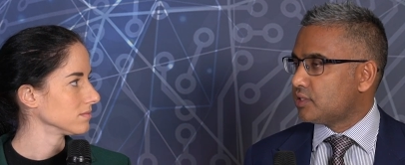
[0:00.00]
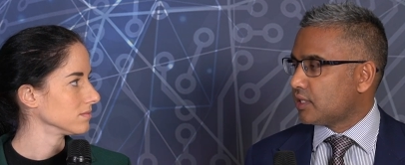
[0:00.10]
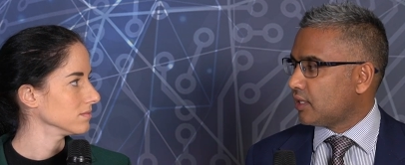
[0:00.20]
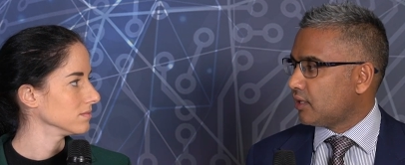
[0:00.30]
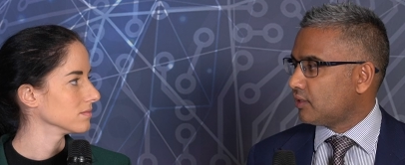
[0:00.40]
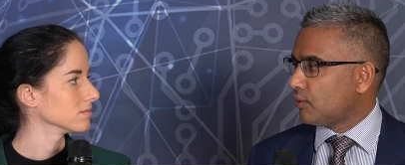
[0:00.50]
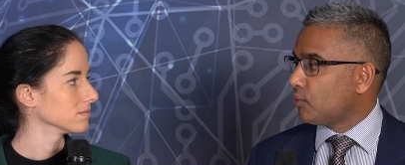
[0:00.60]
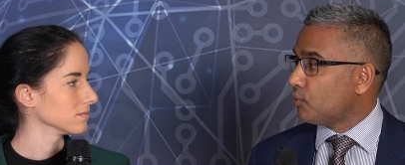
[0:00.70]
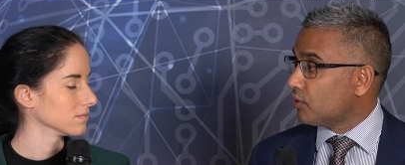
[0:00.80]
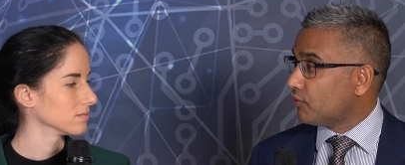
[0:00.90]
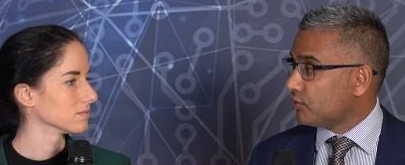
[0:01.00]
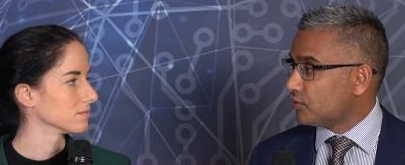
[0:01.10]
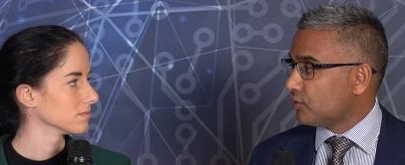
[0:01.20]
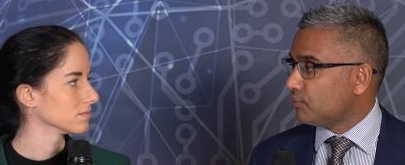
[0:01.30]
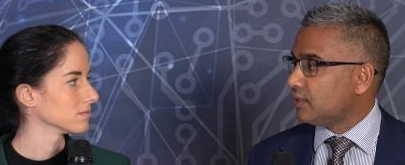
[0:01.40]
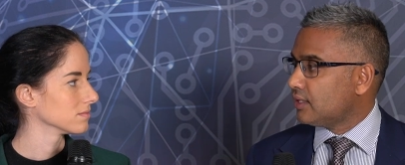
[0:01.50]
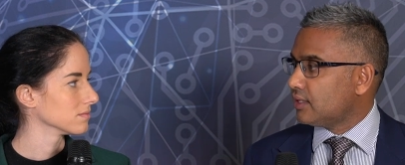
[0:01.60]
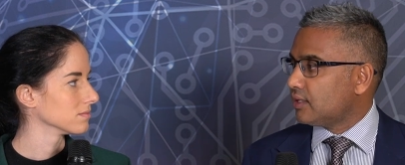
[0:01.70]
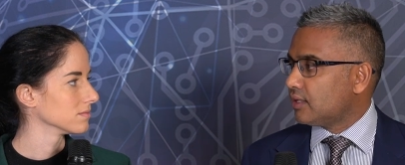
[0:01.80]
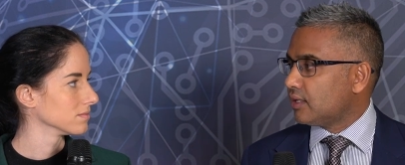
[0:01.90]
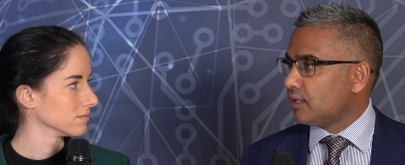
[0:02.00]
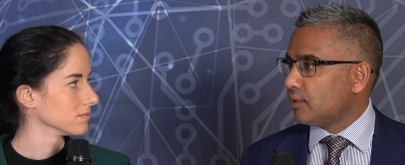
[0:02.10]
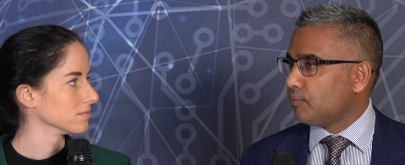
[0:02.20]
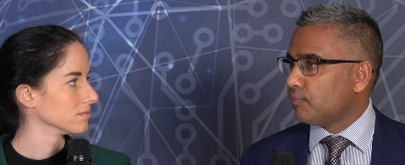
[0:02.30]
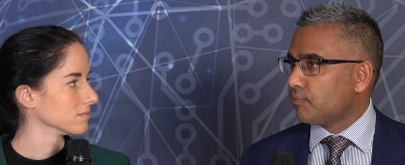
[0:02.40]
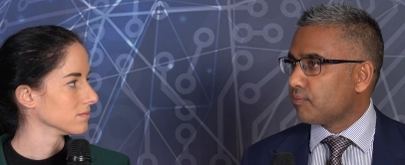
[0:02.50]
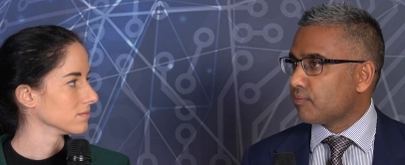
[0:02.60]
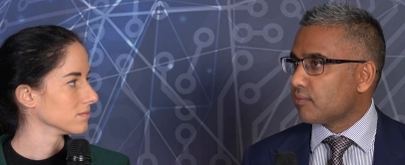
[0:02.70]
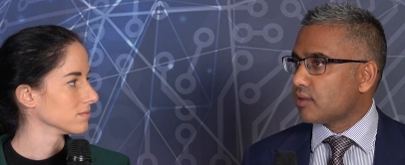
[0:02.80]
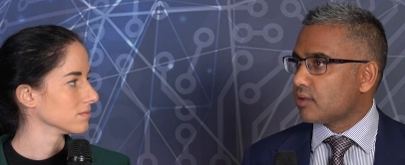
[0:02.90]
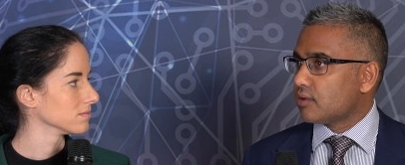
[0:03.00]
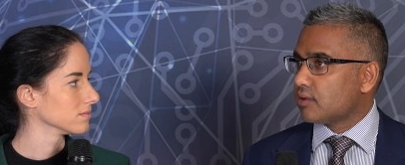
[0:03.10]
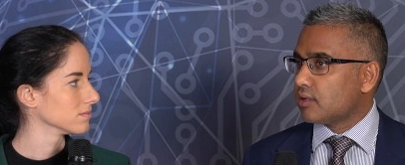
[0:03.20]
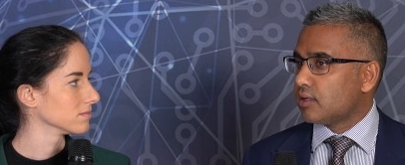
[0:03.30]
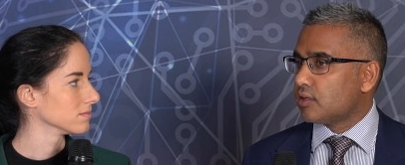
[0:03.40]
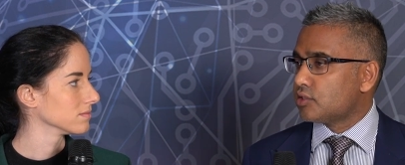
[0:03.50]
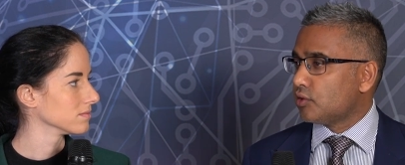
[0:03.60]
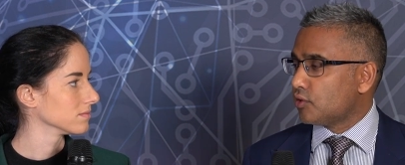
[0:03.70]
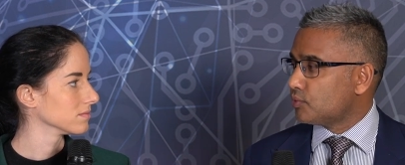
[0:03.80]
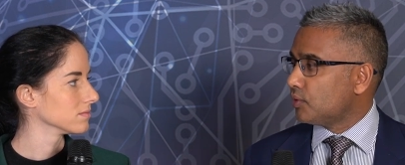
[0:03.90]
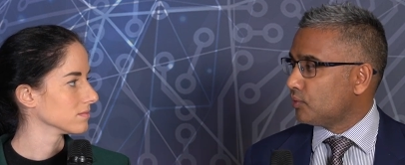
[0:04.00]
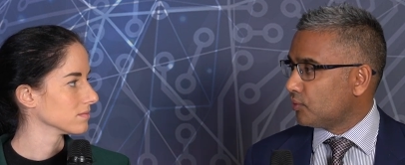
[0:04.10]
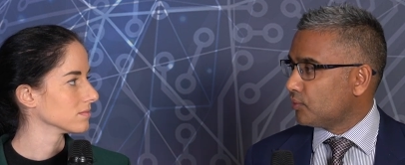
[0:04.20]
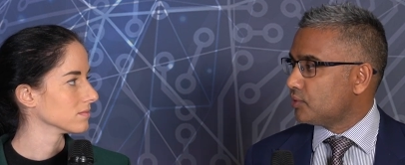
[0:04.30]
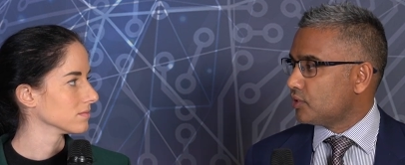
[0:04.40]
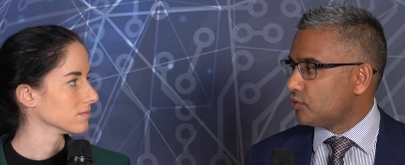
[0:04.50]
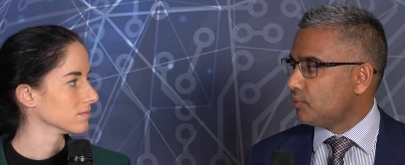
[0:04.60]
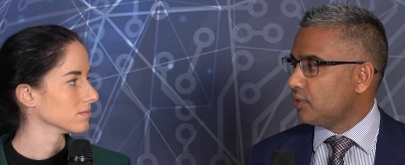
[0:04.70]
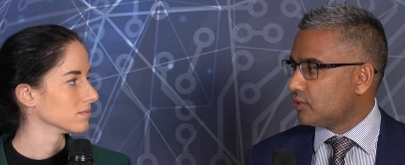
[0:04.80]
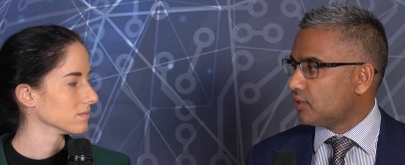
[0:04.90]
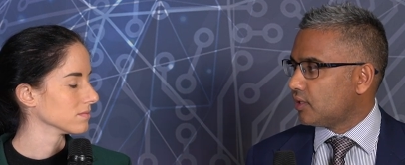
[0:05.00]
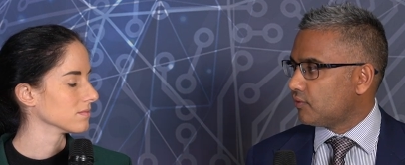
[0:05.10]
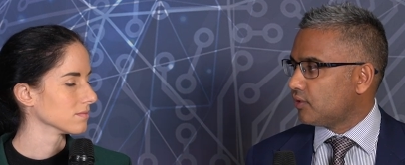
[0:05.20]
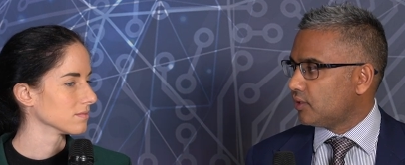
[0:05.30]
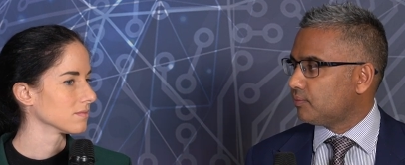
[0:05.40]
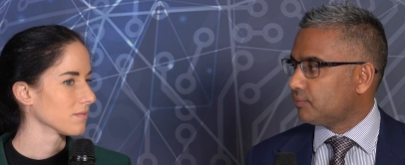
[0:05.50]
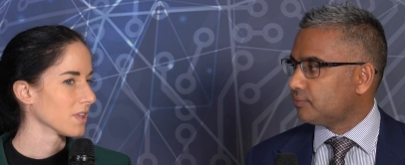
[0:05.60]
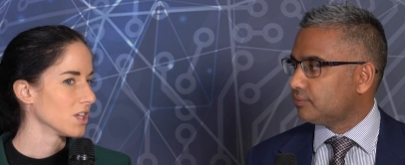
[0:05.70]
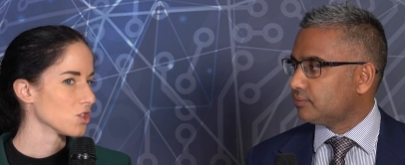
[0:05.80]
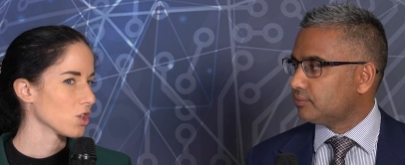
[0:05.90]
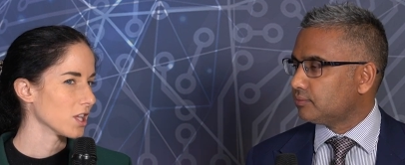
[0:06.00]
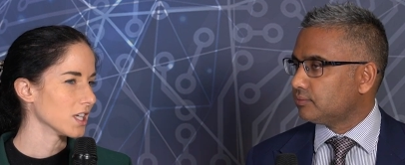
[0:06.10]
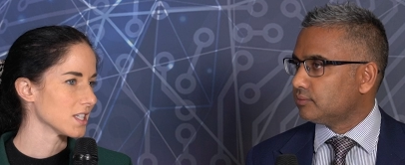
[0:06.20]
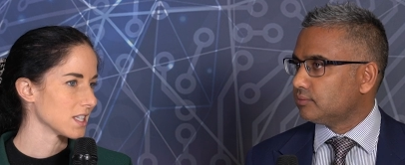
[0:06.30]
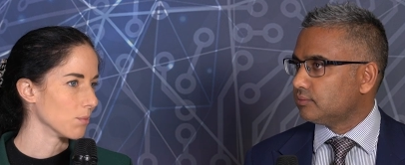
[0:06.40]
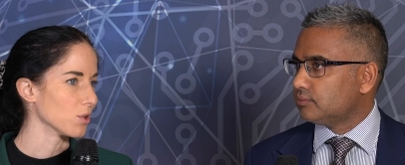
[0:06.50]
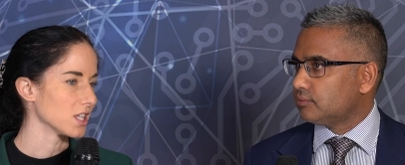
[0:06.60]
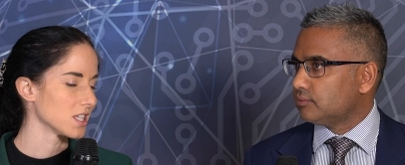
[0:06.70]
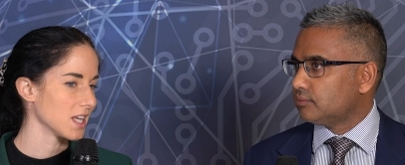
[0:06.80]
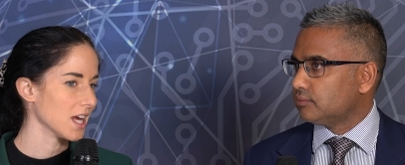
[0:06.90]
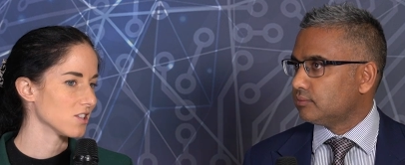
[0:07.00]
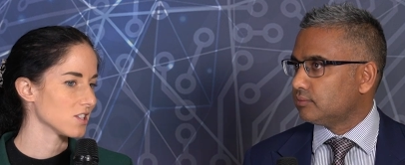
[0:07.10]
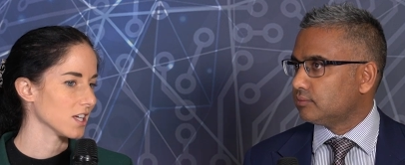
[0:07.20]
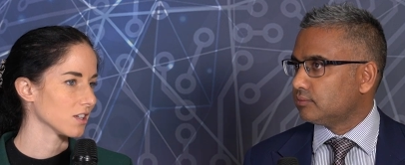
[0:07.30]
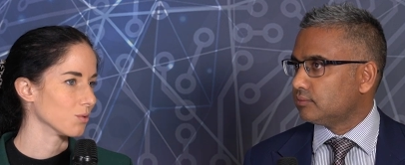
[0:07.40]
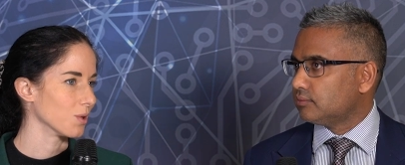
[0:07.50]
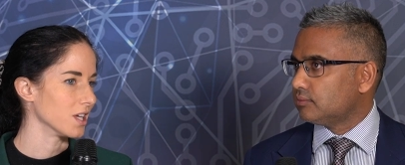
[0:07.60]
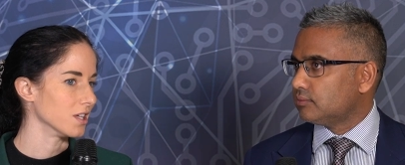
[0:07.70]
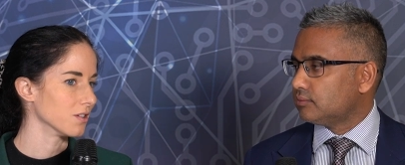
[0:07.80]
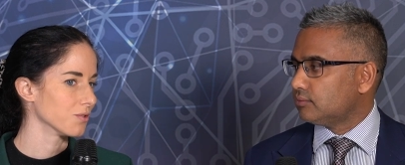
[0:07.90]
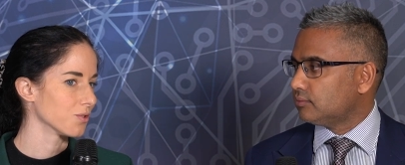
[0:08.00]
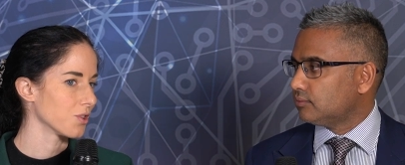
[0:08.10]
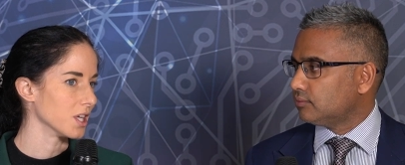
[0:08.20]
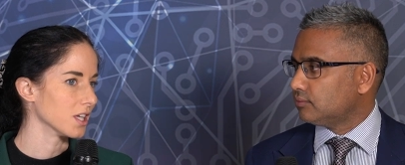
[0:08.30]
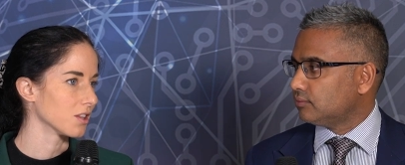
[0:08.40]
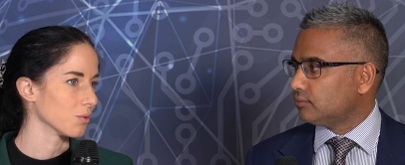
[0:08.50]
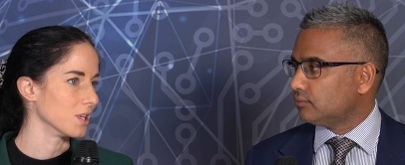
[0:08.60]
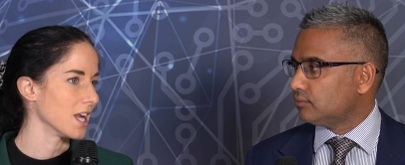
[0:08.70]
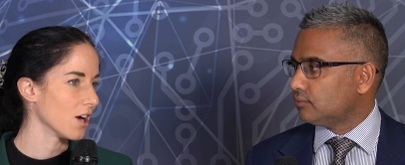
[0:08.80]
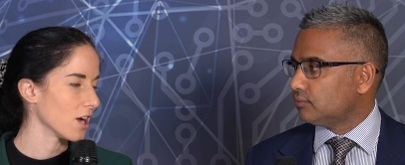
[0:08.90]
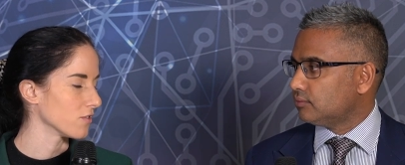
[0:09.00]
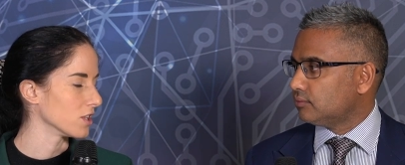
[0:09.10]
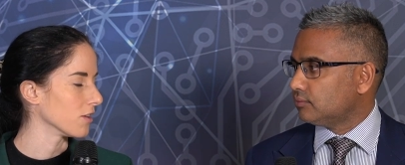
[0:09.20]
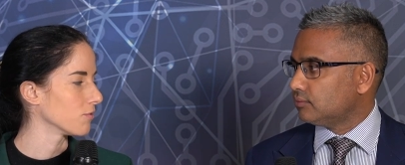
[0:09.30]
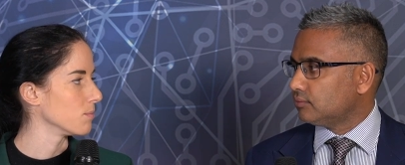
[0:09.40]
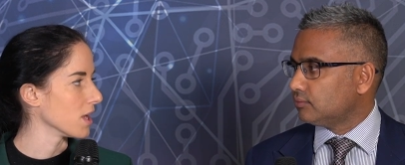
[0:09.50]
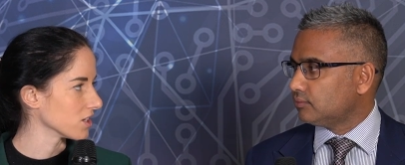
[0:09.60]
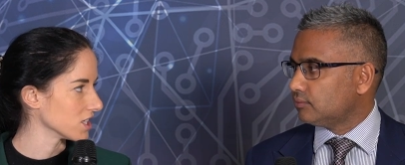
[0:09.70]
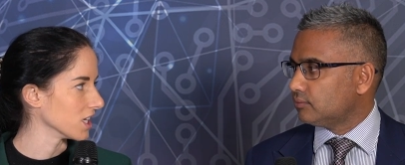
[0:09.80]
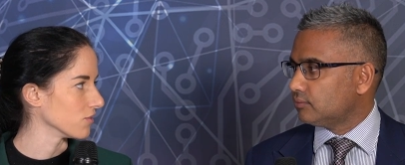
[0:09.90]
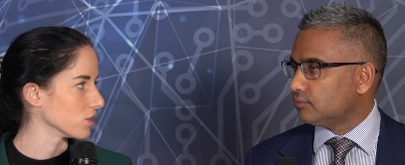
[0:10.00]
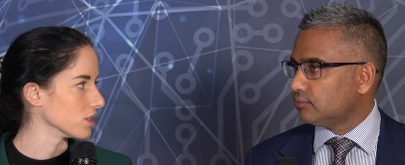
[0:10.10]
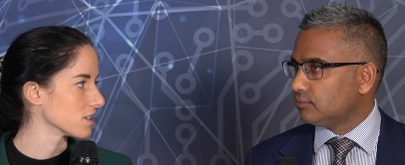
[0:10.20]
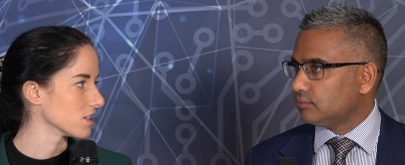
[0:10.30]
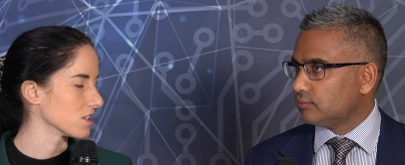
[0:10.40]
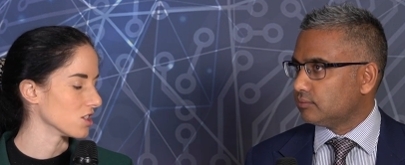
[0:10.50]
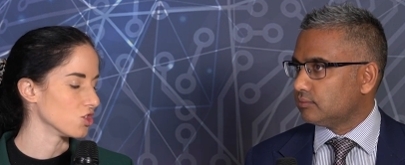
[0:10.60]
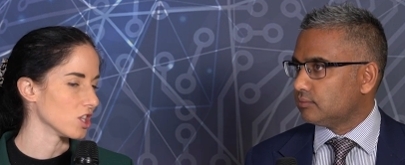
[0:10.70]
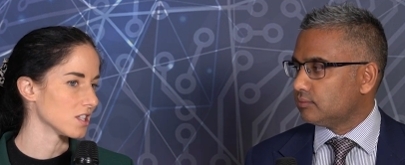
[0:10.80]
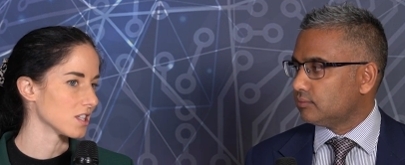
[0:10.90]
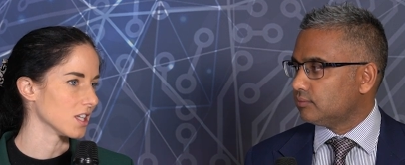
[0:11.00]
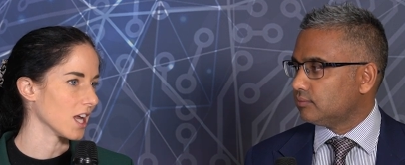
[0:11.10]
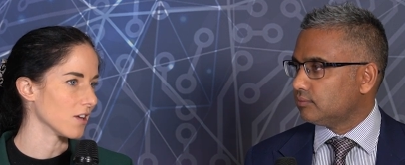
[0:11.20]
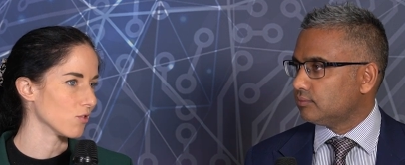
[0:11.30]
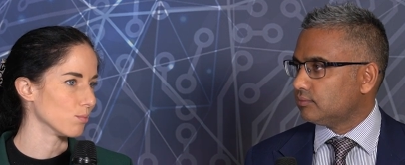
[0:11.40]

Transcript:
Speaker 1: say that, that we wouldn't offer it to them. Um, uh, so long as we thought it was contributing to the heart failure.
Speaker 2: So I think in summary it sounds like we think that we now have enough mounting evidence to suggest that AF